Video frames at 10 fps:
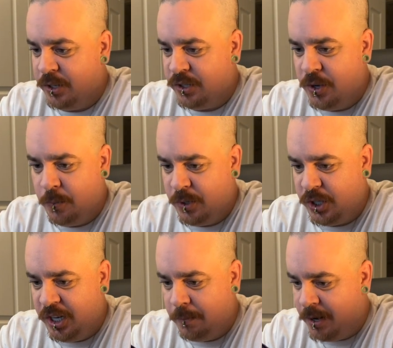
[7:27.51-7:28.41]
There's no
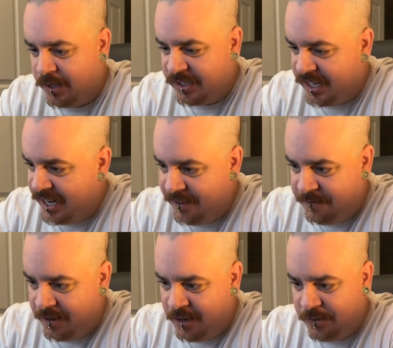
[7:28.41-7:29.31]
machine marks that
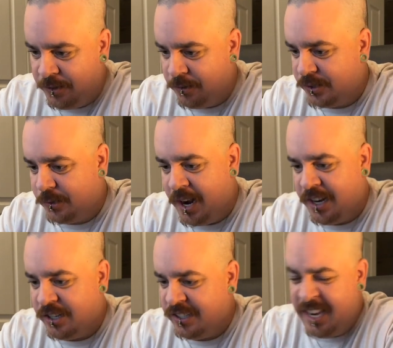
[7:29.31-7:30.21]
I've found, no
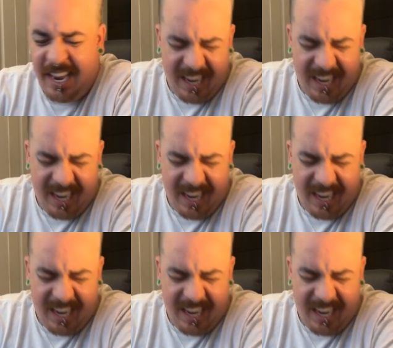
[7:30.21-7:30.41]
scratches.